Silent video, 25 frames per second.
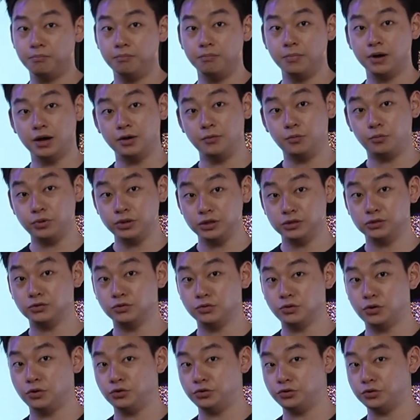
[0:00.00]
a
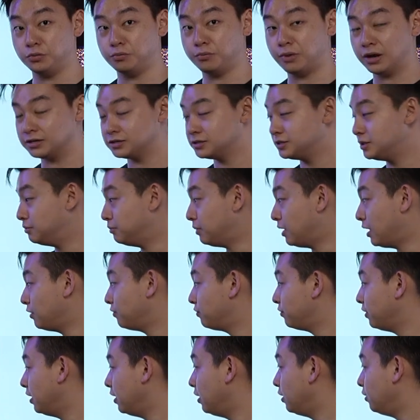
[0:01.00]
window on your master
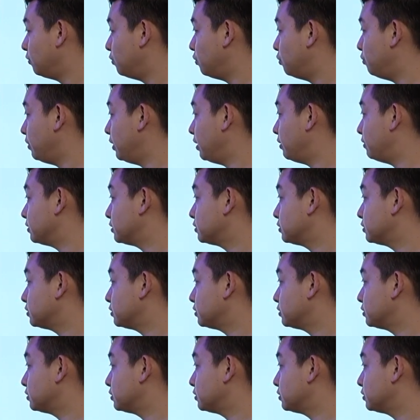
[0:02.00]
bath room area.